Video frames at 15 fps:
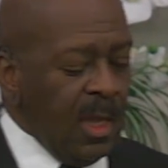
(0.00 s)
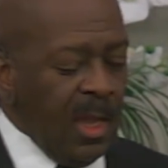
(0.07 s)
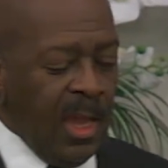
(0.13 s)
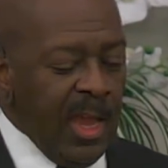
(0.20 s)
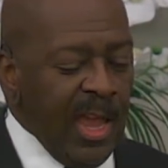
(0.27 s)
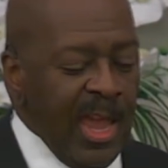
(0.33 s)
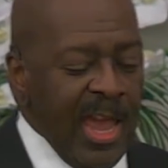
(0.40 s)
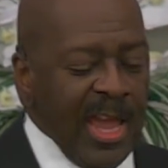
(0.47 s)

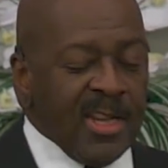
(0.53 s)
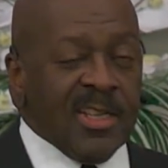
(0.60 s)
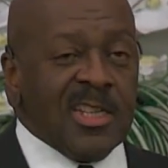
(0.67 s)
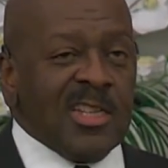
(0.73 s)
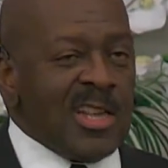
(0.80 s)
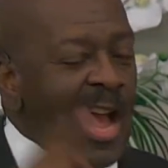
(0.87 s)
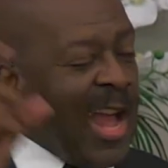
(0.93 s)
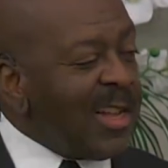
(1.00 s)
And
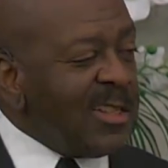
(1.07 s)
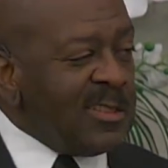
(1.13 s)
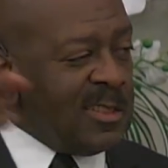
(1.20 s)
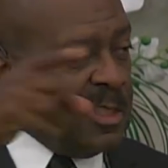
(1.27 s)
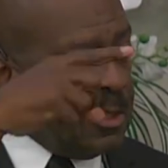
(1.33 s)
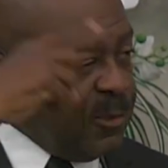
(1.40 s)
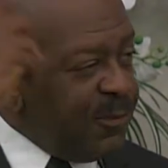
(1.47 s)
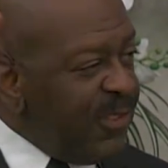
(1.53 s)
I could see
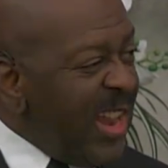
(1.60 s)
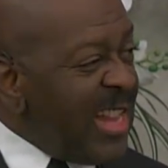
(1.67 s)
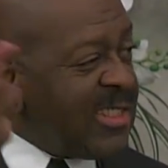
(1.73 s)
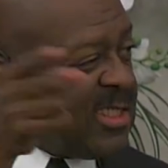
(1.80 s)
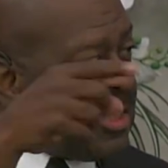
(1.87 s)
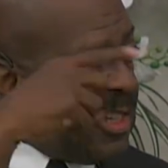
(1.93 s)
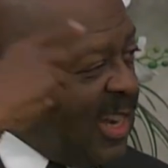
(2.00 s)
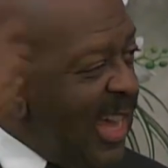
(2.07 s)
the
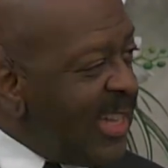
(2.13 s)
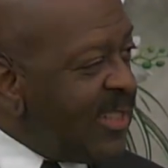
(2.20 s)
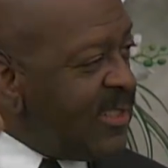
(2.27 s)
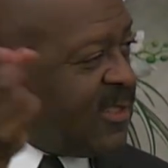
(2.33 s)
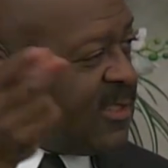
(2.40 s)
flashing lights.